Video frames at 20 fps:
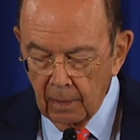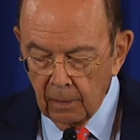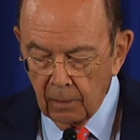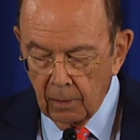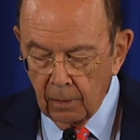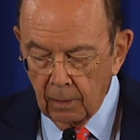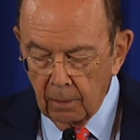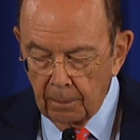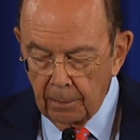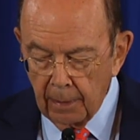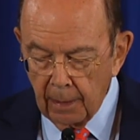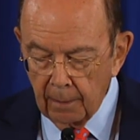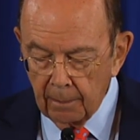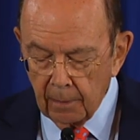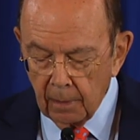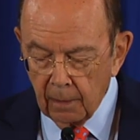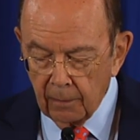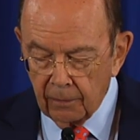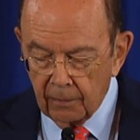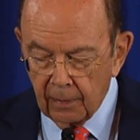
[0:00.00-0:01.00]
The
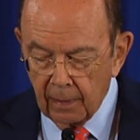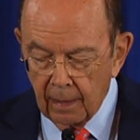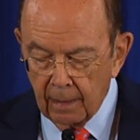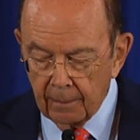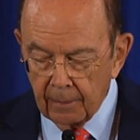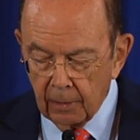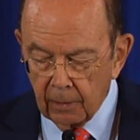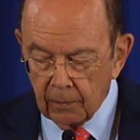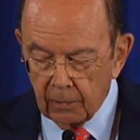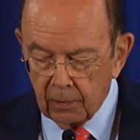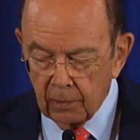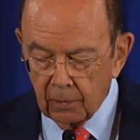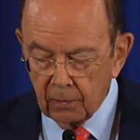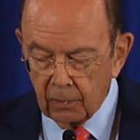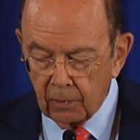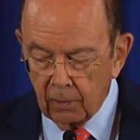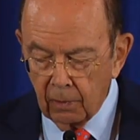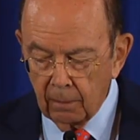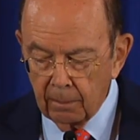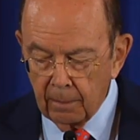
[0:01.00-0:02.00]
Department of Commerce
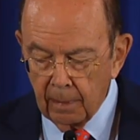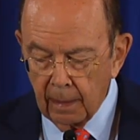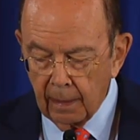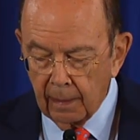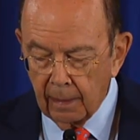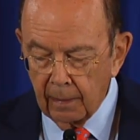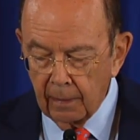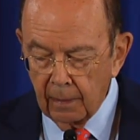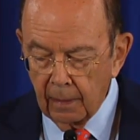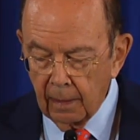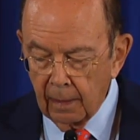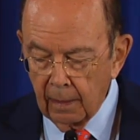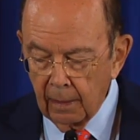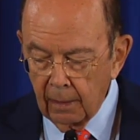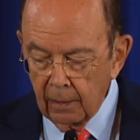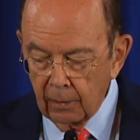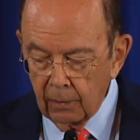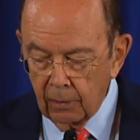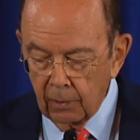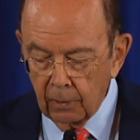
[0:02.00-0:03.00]
is committed
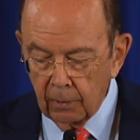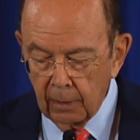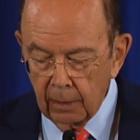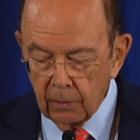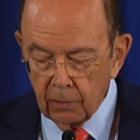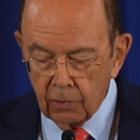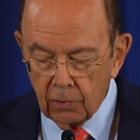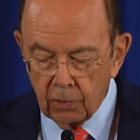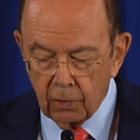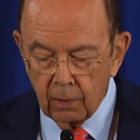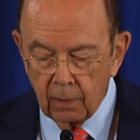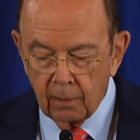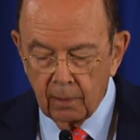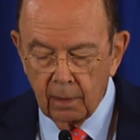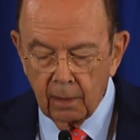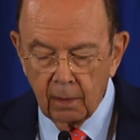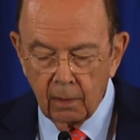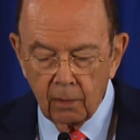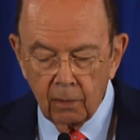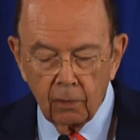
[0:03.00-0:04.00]
to
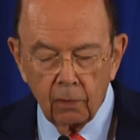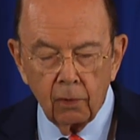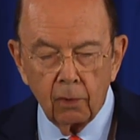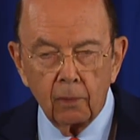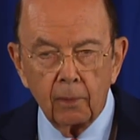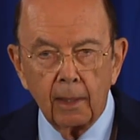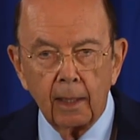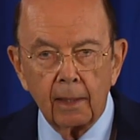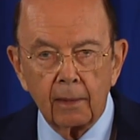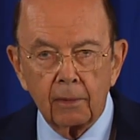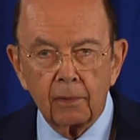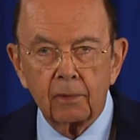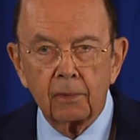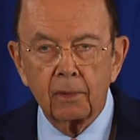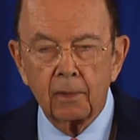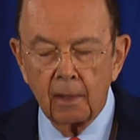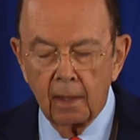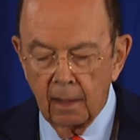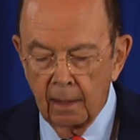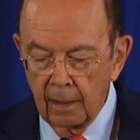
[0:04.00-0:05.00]
ensuring
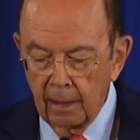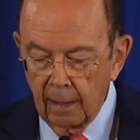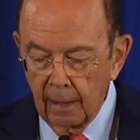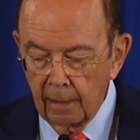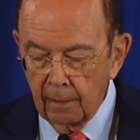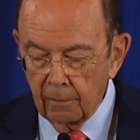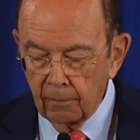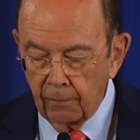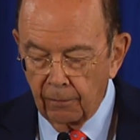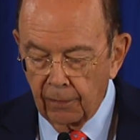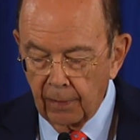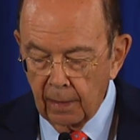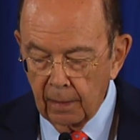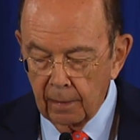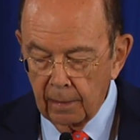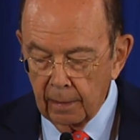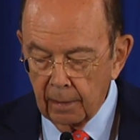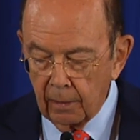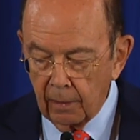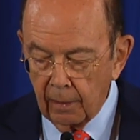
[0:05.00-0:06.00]
U.S. and
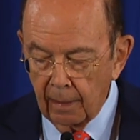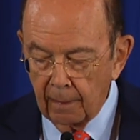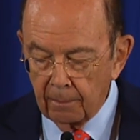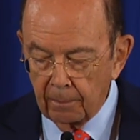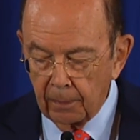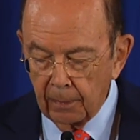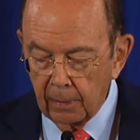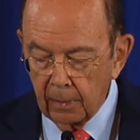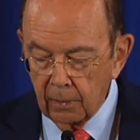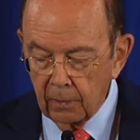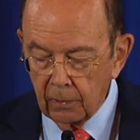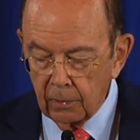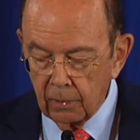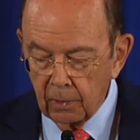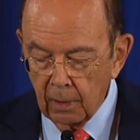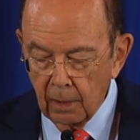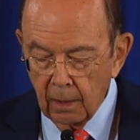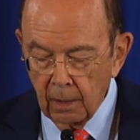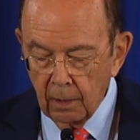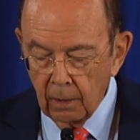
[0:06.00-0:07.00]
foreign companies,
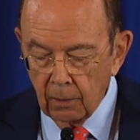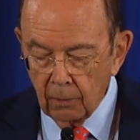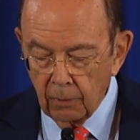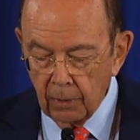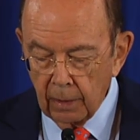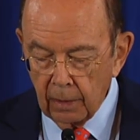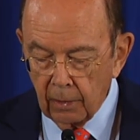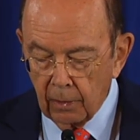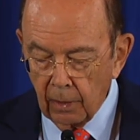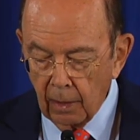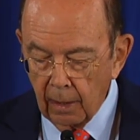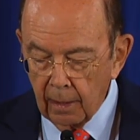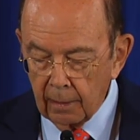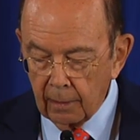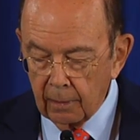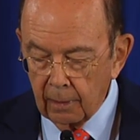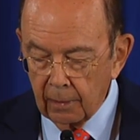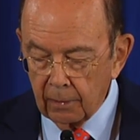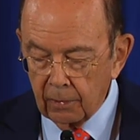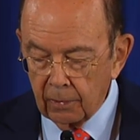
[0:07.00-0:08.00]

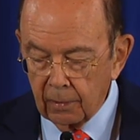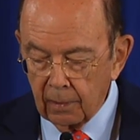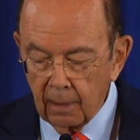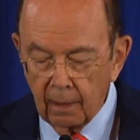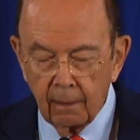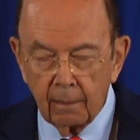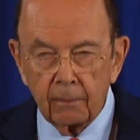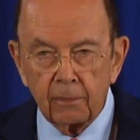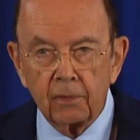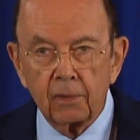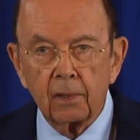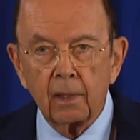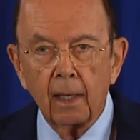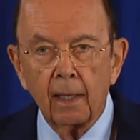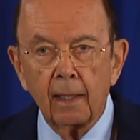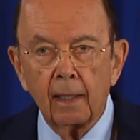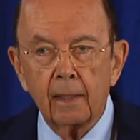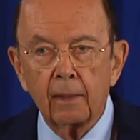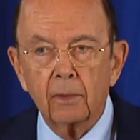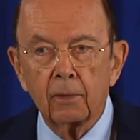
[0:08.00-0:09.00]
regardless of
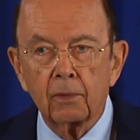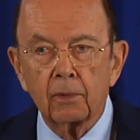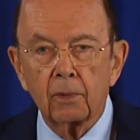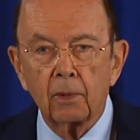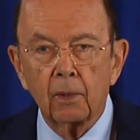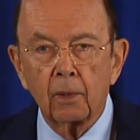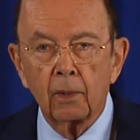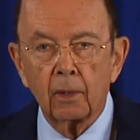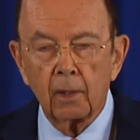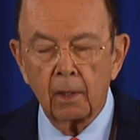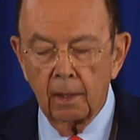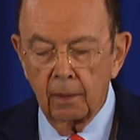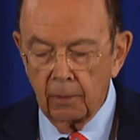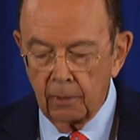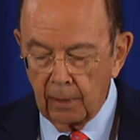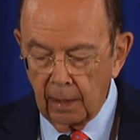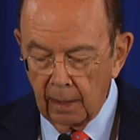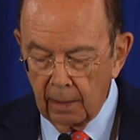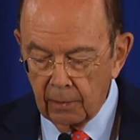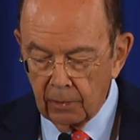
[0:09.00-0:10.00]
size or
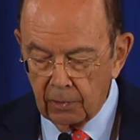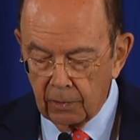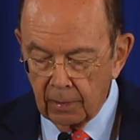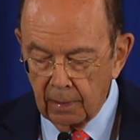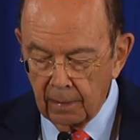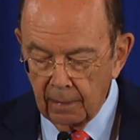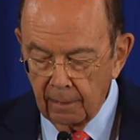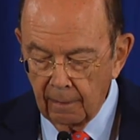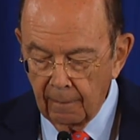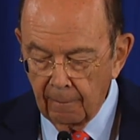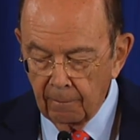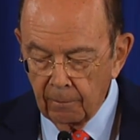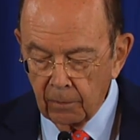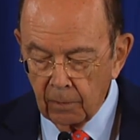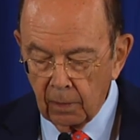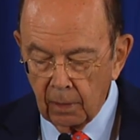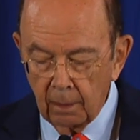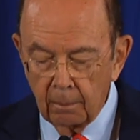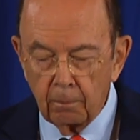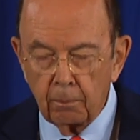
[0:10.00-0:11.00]
location,
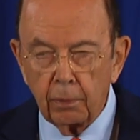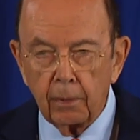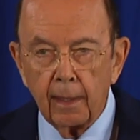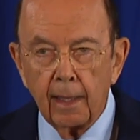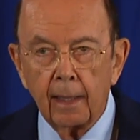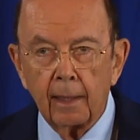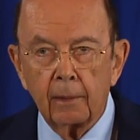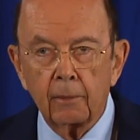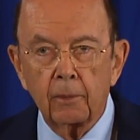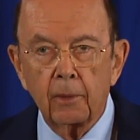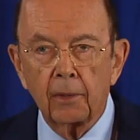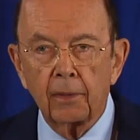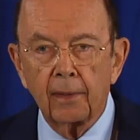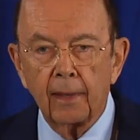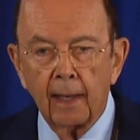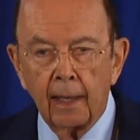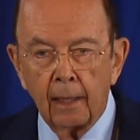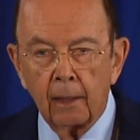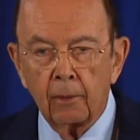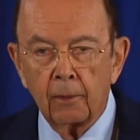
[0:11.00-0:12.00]
comply with
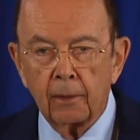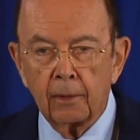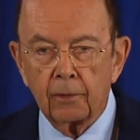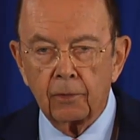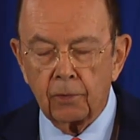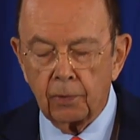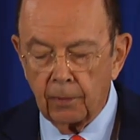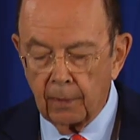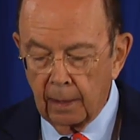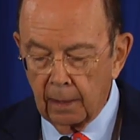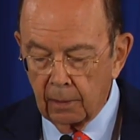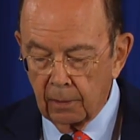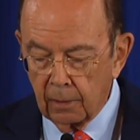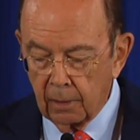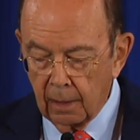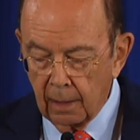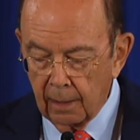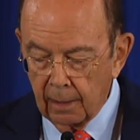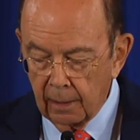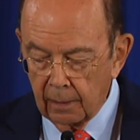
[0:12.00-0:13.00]
our trade
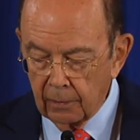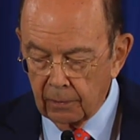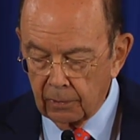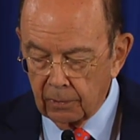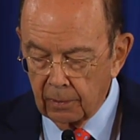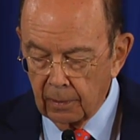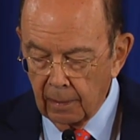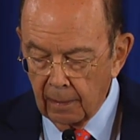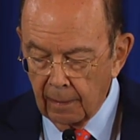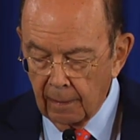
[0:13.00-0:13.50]
laws.